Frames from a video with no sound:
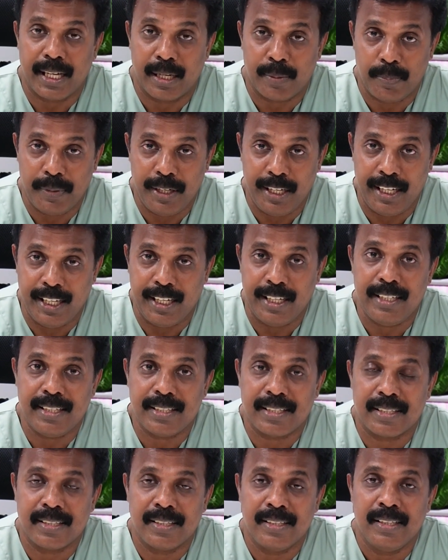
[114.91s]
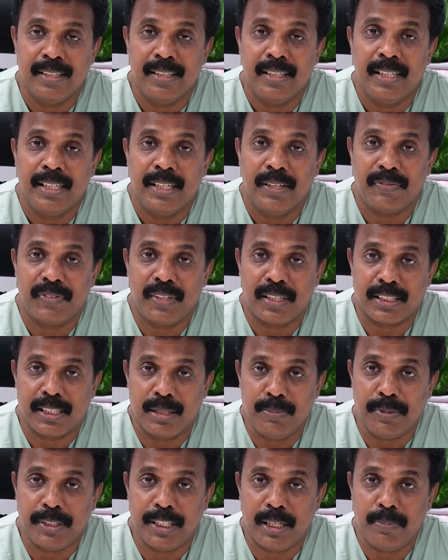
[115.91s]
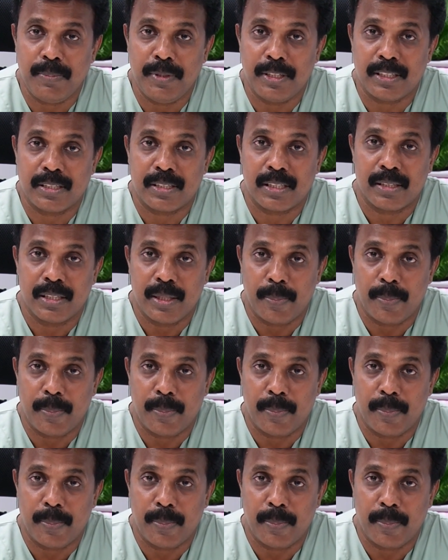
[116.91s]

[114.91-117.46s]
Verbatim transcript: That means if the symptom is,